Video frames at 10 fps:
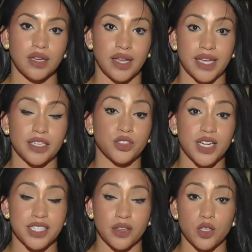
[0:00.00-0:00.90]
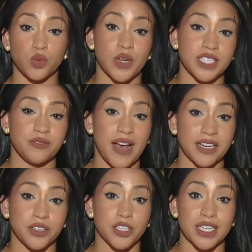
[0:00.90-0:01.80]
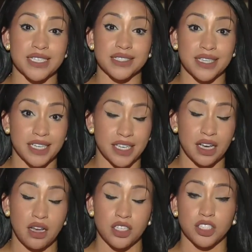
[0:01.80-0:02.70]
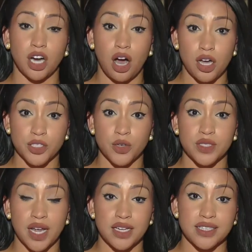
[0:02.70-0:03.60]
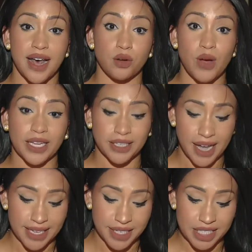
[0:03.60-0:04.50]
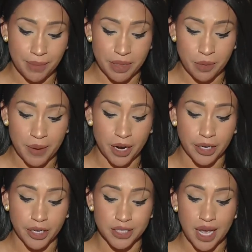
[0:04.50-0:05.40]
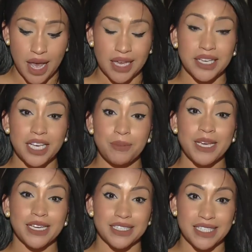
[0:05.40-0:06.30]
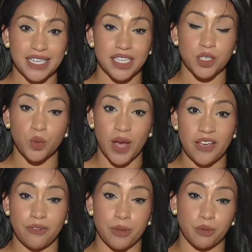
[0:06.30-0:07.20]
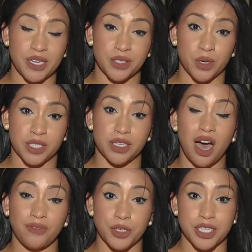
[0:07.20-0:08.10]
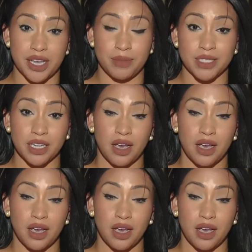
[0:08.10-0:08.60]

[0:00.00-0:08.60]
and addressing those risk factors is key. Shaw also says that recognizing some of the barriers keeping teens away from the resources offered to them is